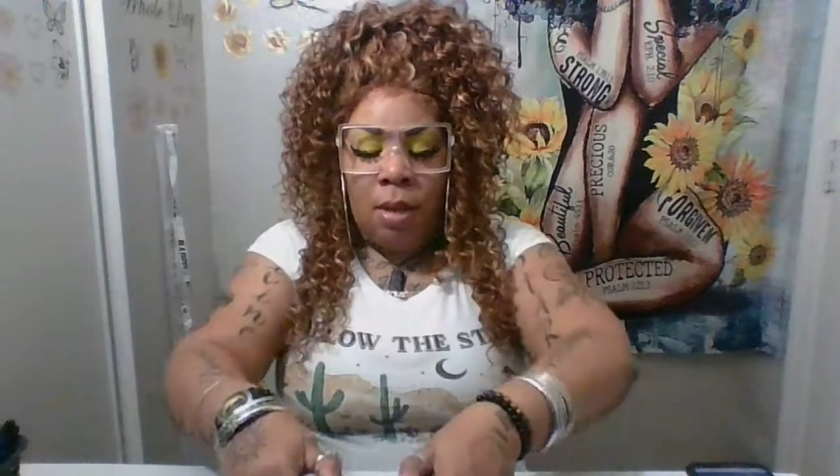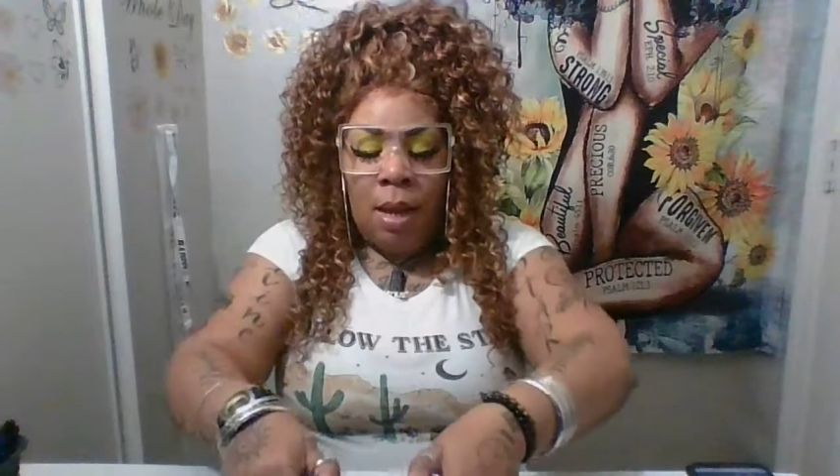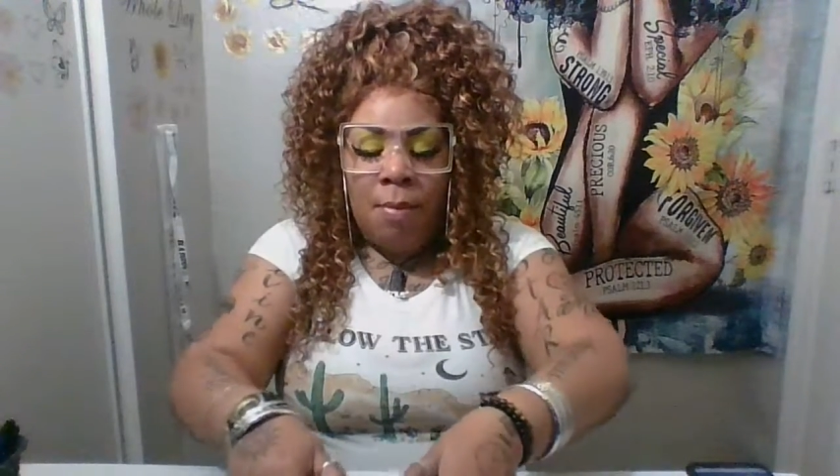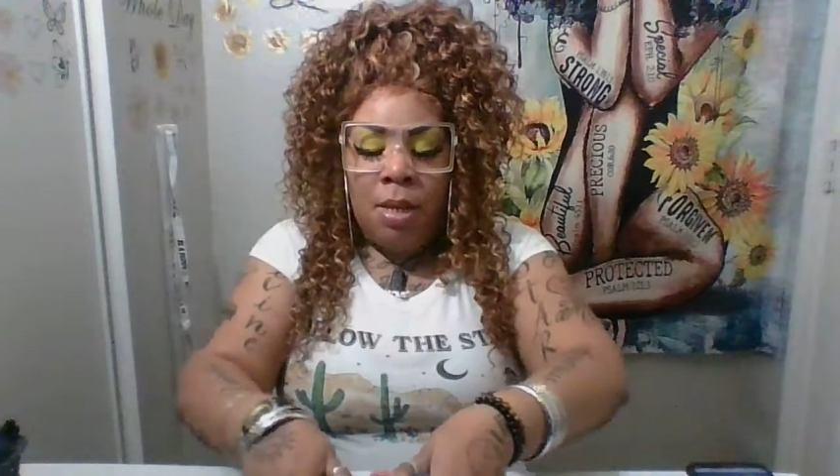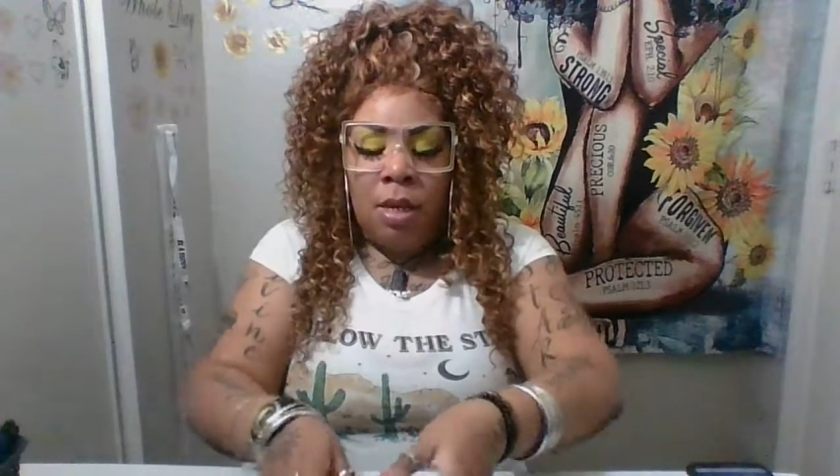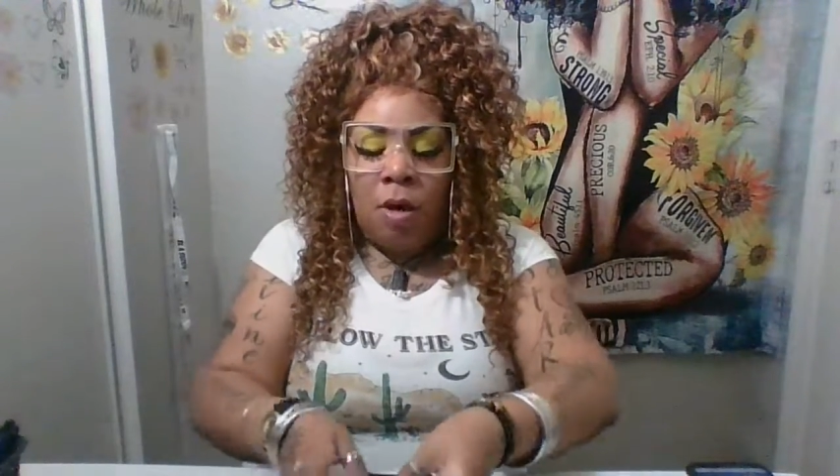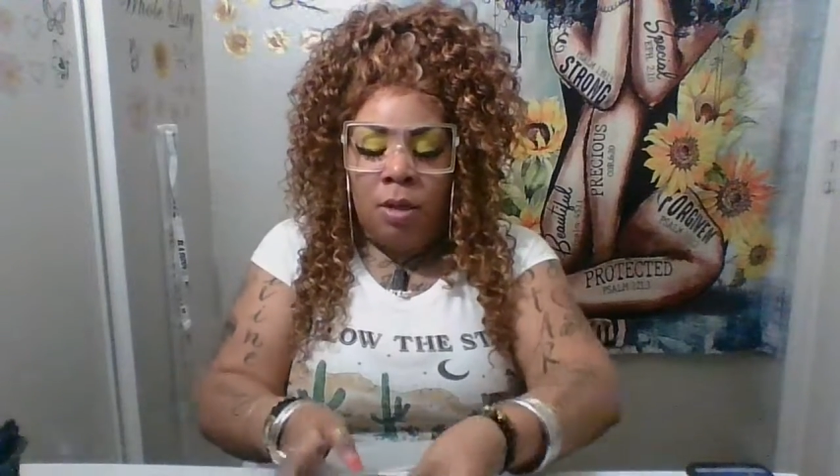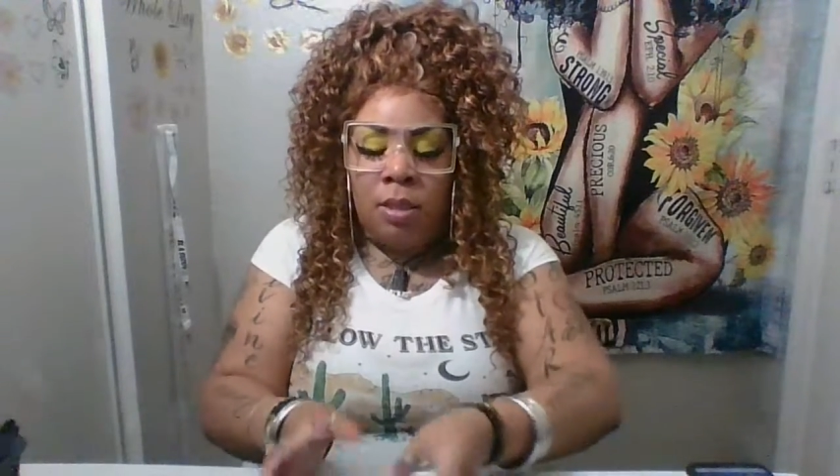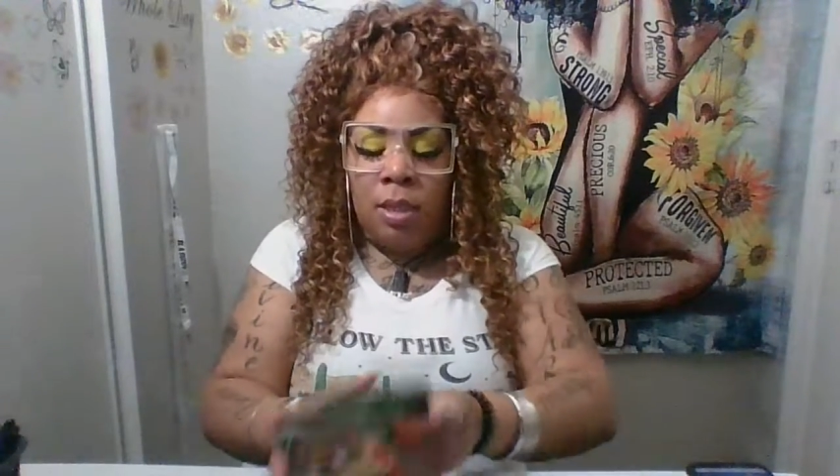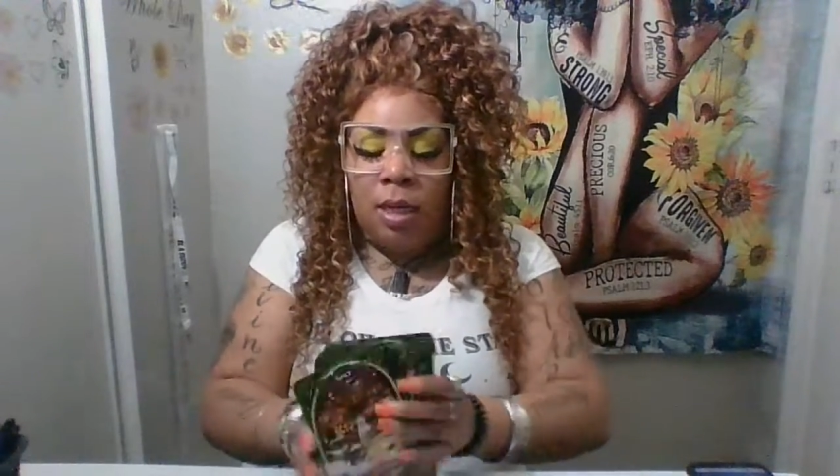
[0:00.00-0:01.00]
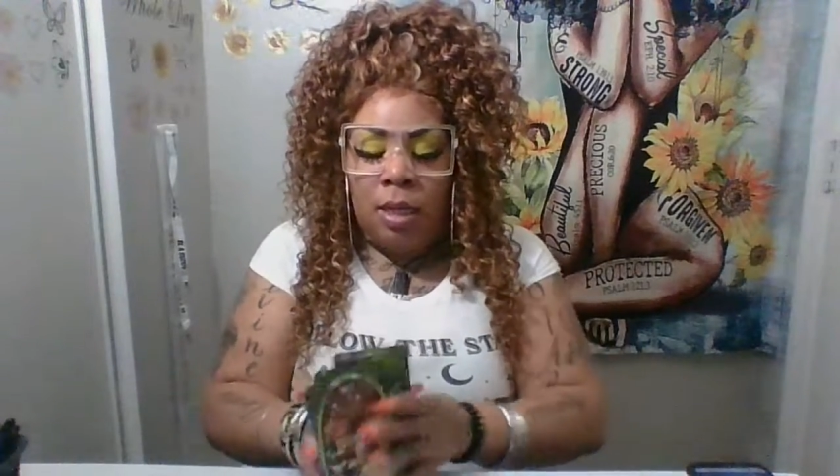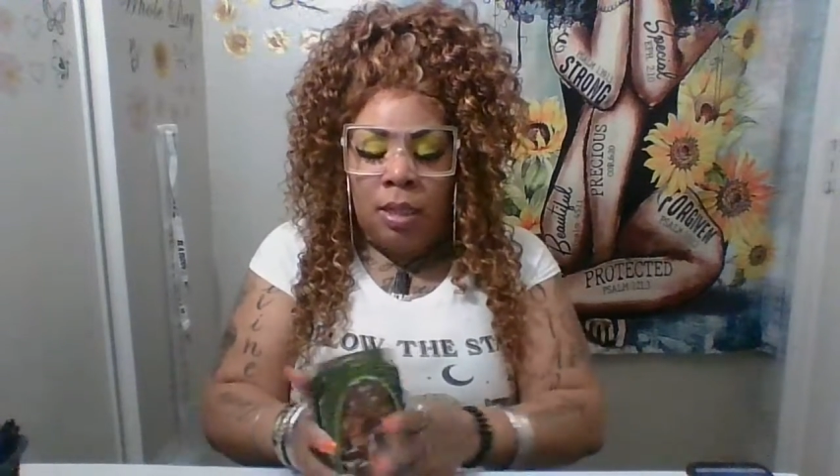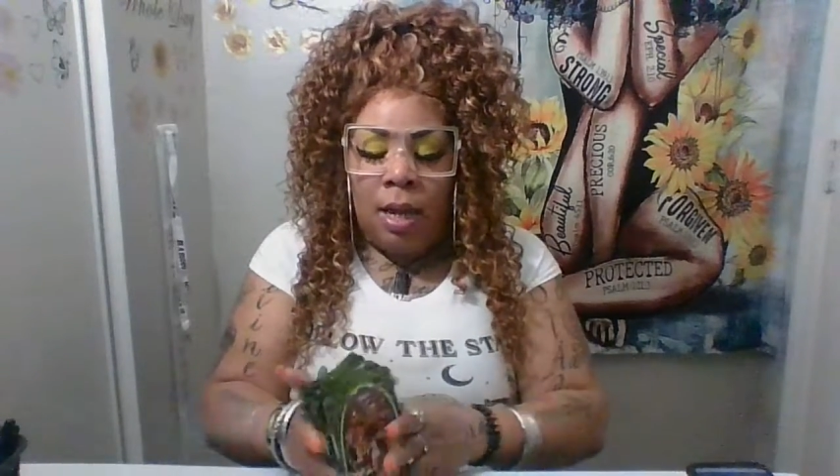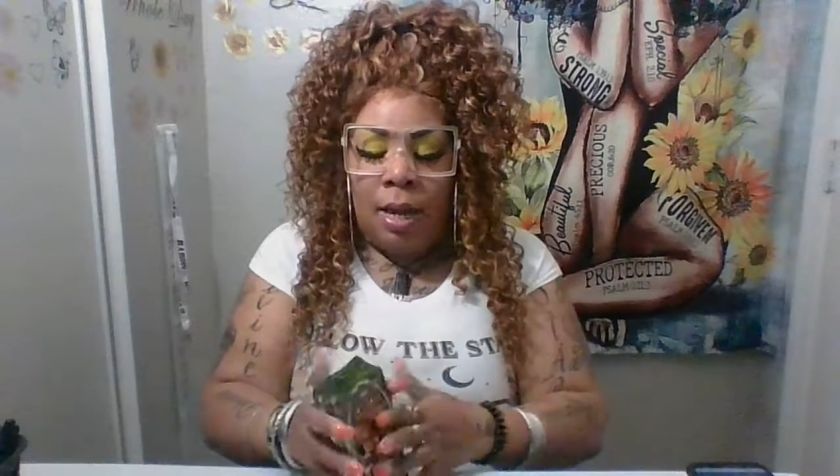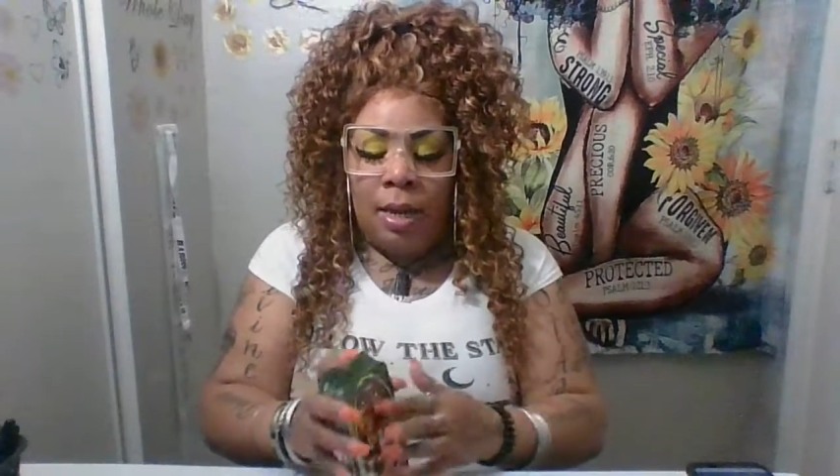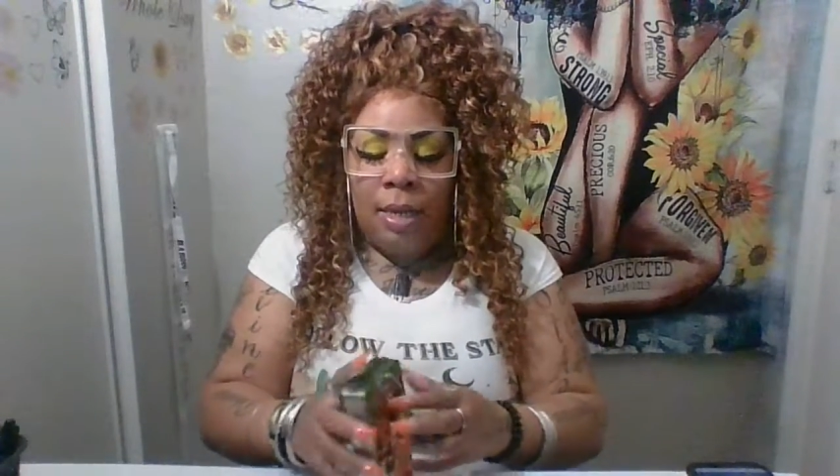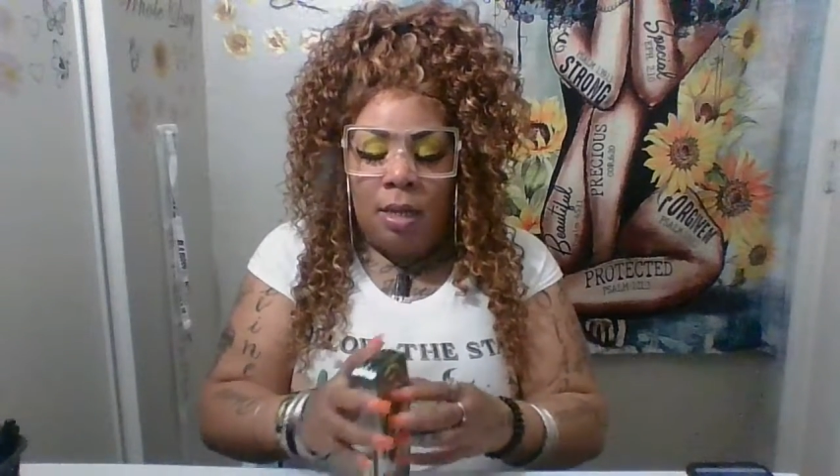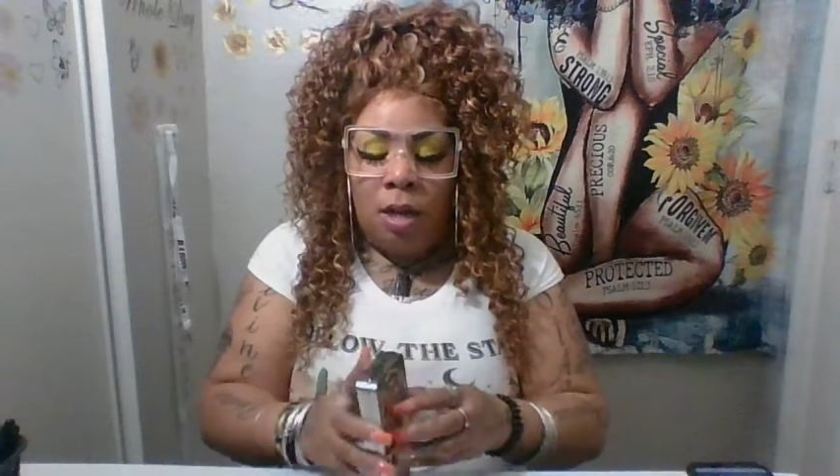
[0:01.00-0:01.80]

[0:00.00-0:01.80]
I've been noticing, like,